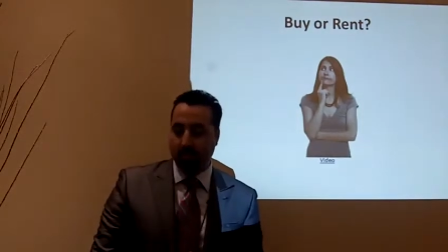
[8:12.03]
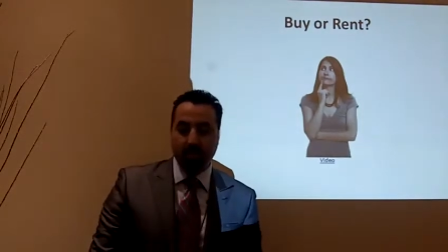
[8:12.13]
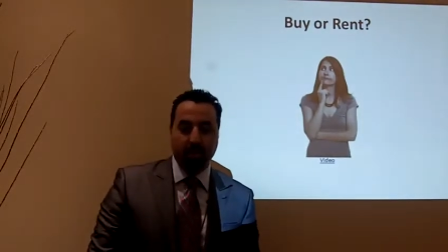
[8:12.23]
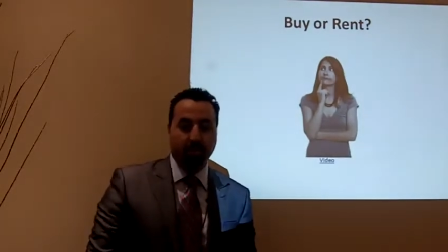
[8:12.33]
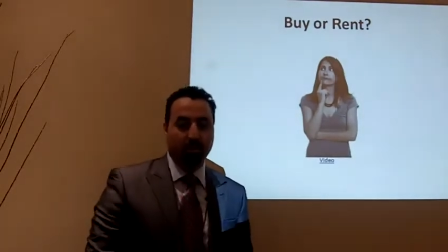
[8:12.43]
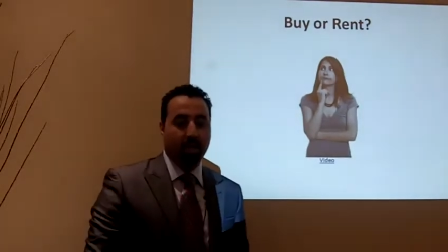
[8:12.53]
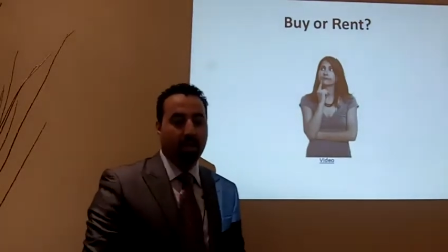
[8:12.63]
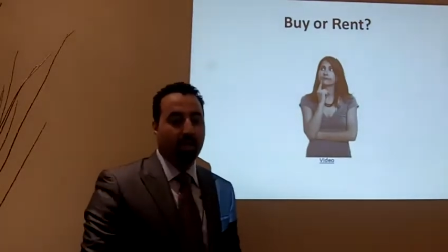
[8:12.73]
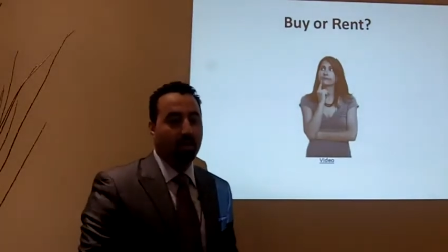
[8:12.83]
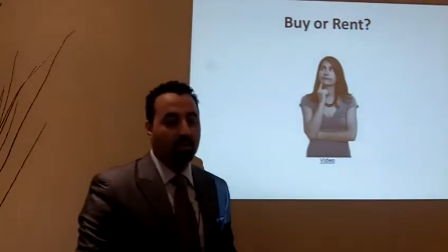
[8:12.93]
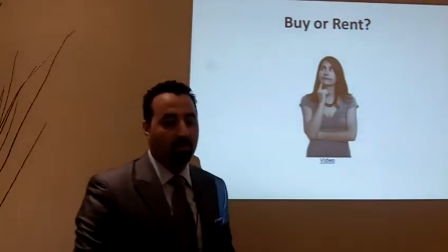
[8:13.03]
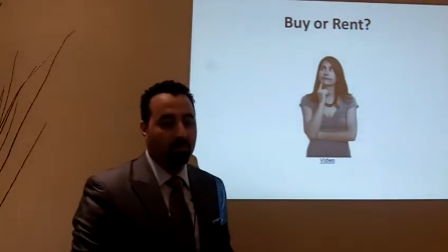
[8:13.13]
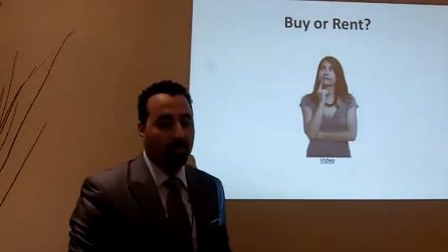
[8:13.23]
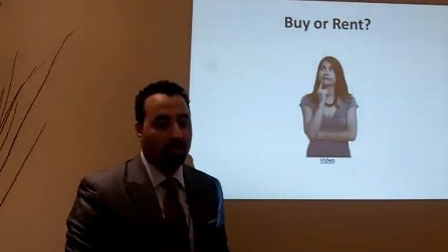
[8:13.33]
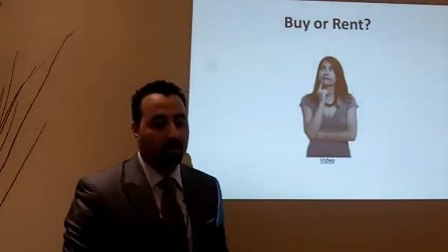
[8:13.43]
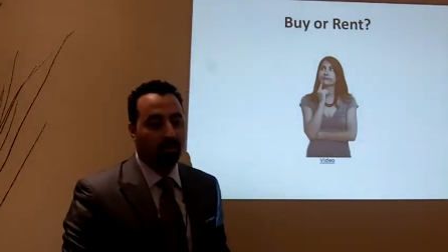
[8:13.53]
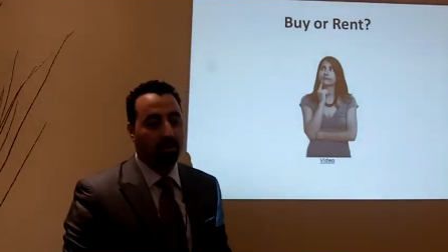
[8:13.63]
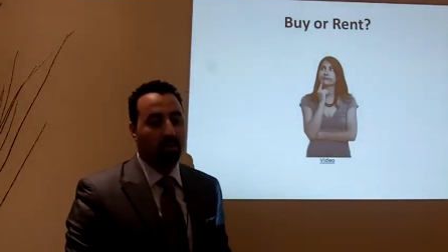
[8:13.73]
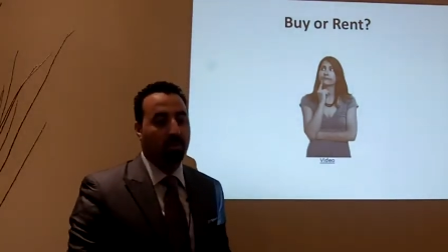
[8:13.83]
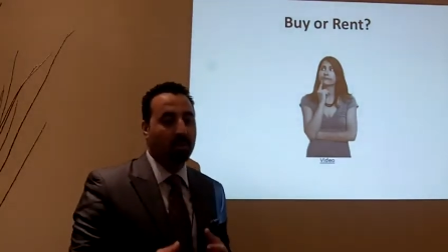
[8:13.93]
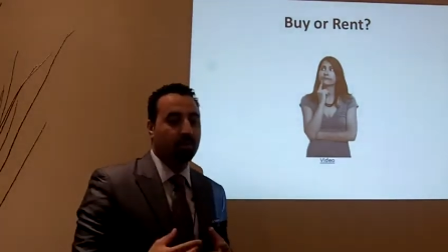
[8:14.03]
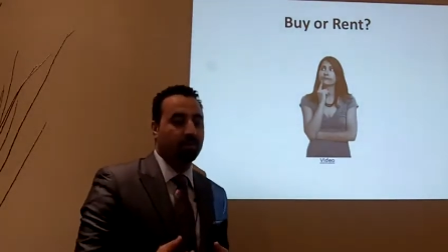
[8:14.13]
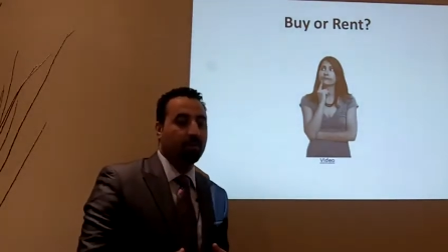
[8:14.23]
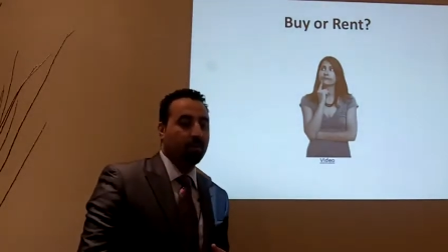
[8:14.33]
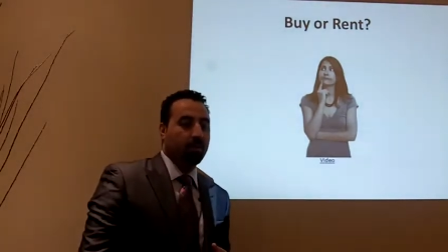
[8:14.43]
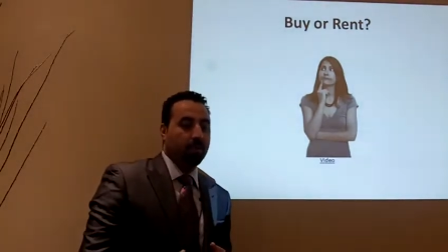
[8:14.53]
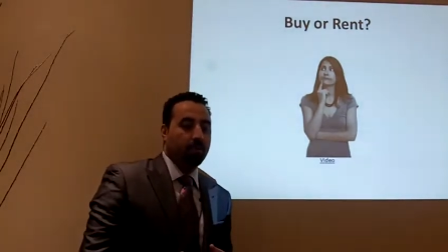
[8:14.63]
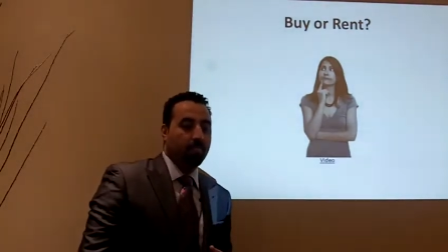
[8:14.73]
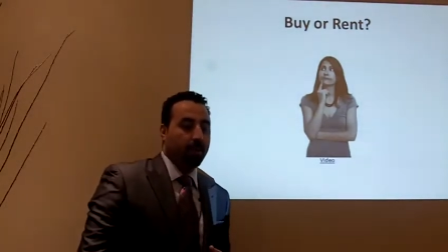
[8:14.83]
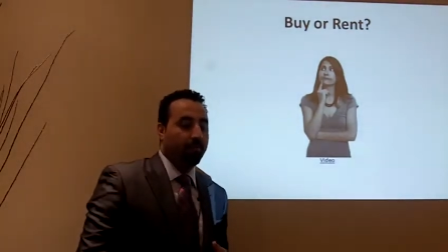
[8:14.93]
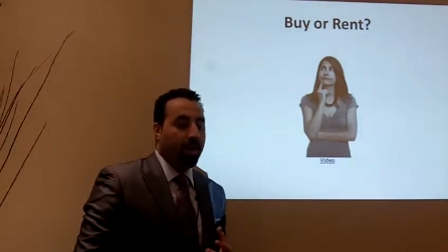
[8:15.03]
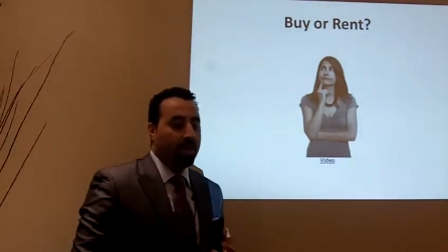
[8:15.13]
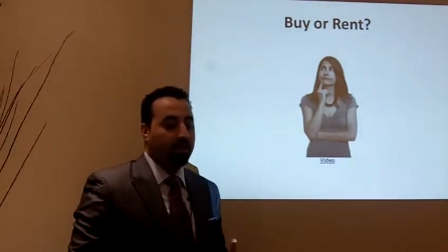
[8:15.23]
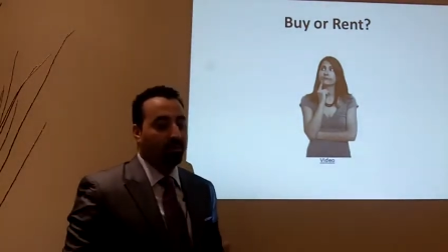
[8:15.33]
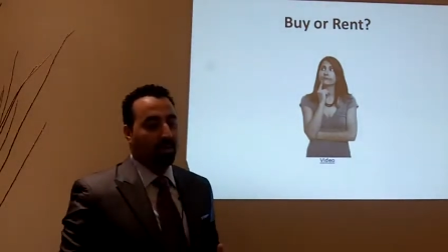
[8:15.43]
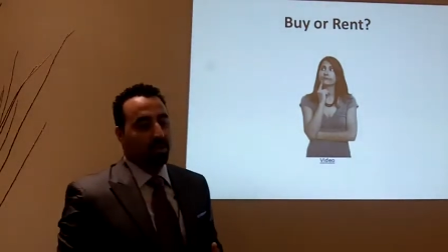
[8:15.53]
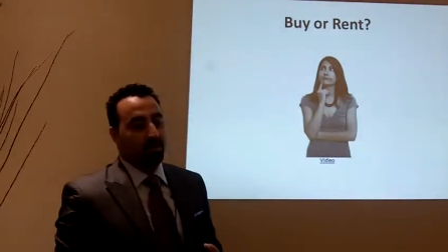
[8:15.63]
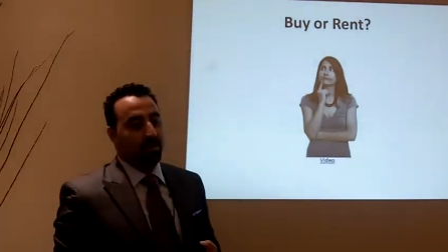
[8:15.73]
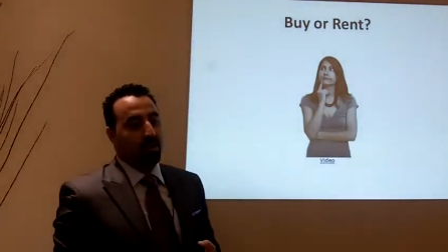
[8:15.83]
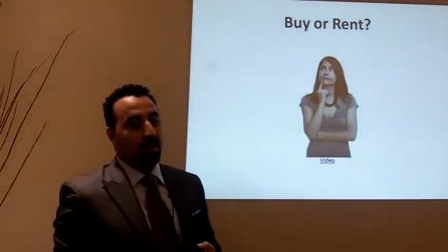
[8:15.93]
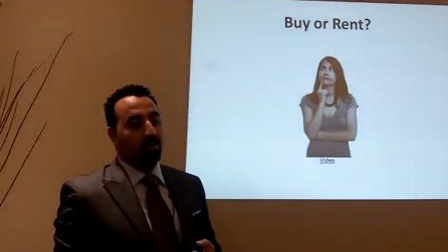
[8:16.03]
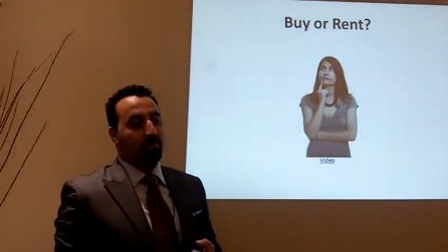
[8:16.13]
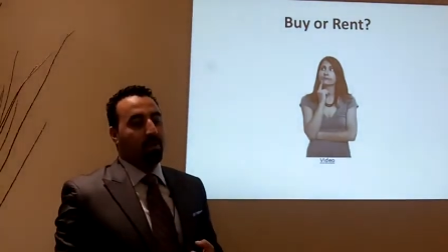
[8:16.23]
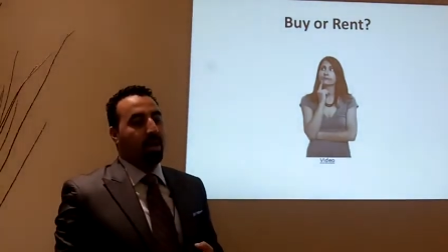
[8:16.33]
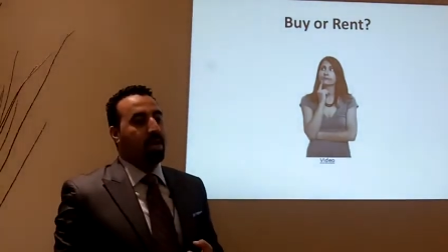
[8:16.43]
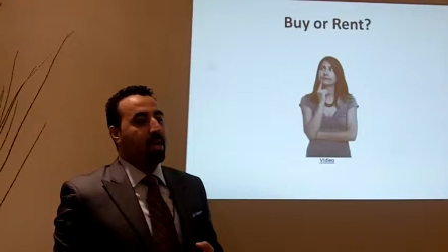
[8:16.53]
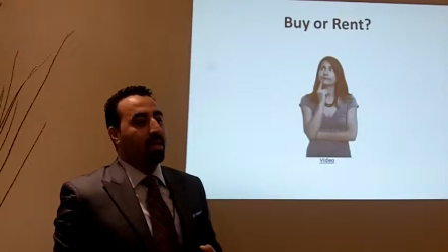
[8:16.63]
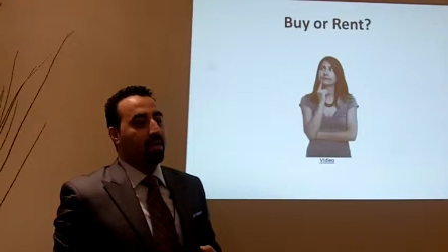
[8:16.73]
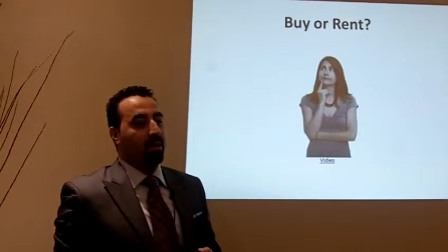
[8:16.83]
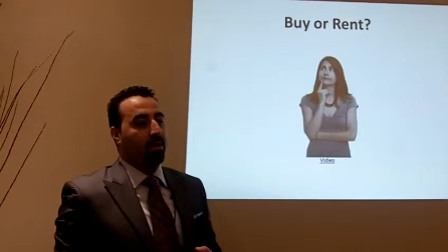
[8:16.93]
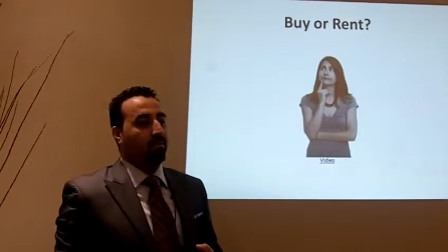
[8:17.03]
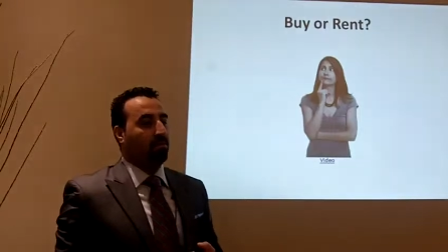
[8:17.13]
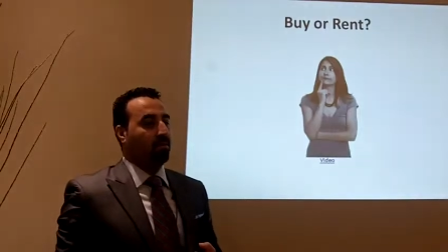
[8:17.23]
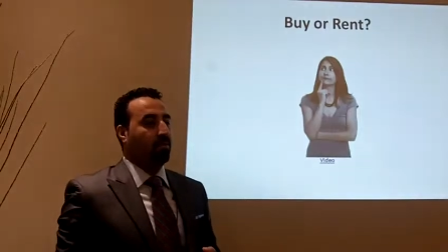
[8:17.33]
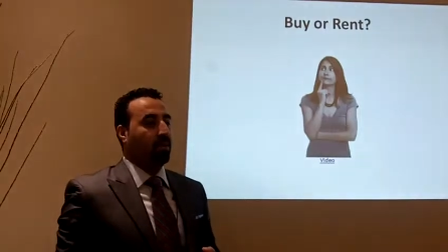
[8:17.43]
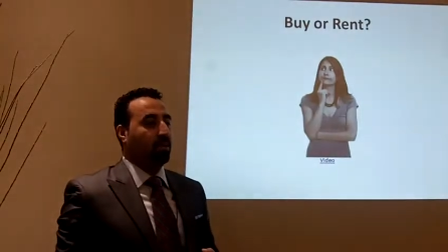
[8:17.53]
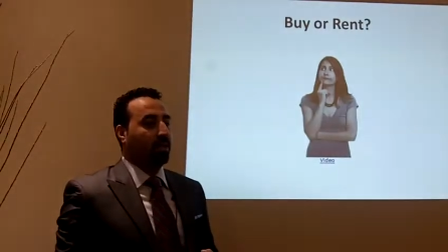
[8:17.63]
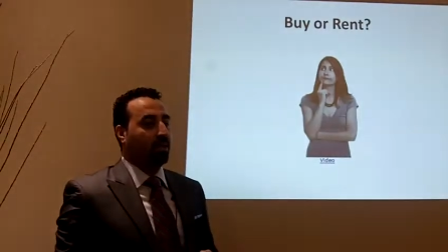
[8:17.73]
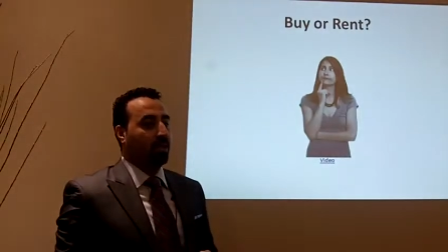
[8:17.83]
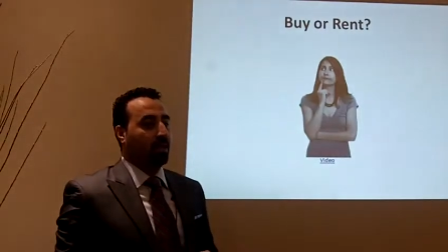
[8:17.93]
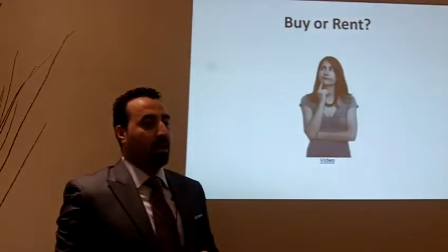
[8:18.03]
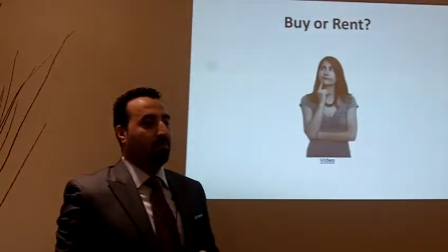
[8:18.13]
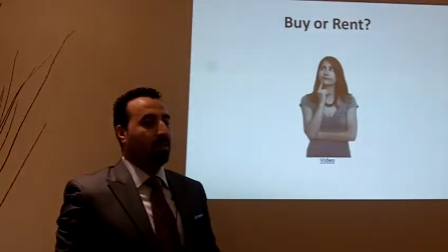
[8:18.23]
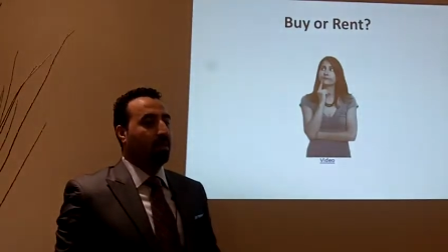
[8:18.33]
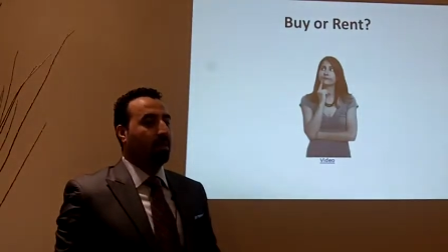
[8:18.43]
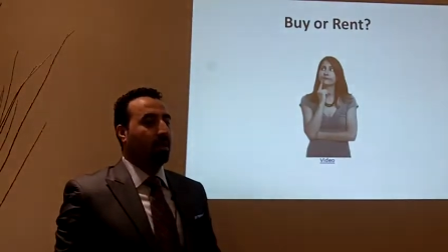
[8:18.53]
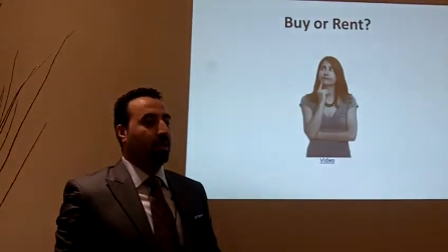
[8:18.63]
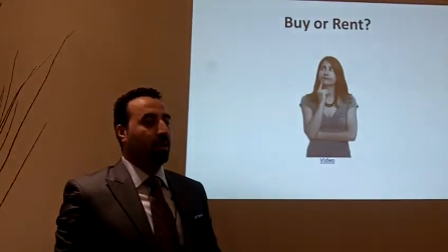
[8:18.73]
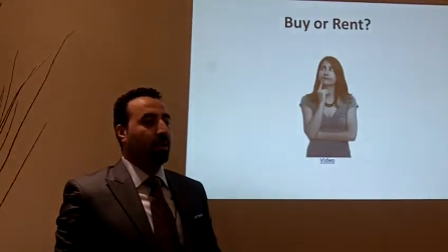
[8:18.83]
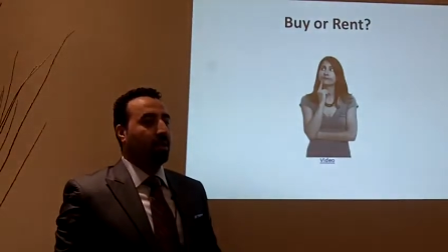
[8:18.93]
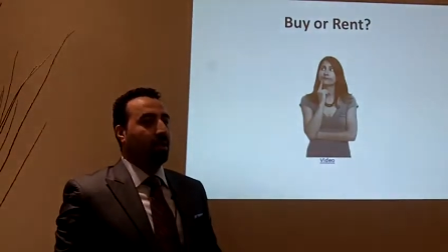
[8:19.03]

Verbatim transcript: We might play a lot of videos today because financing is not my area of specialty. I'm not a